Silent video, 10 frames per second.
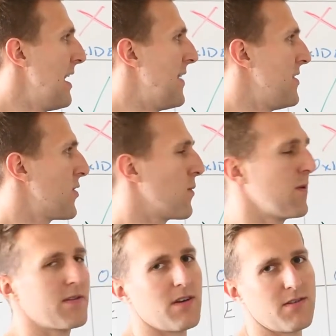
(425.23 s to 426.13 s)
and the other one
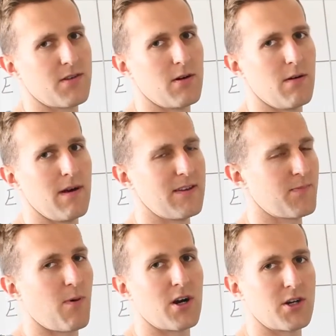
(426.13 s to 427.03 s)
was also as
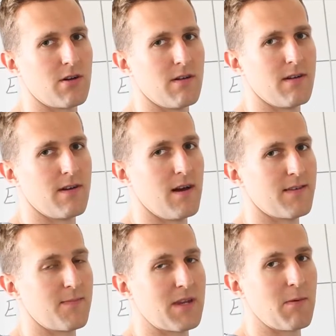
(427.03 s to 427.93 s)
partial
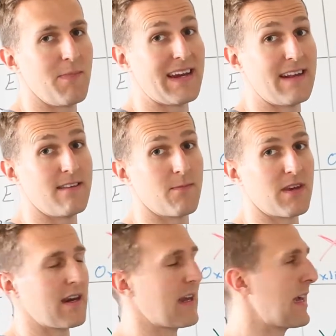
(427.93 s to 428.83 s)
some type of magnesium
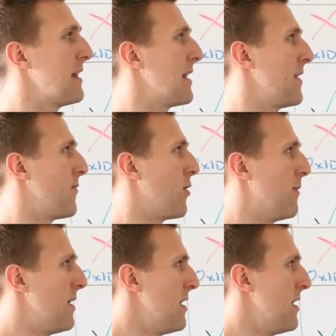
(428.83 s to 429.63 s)
in a chelated form.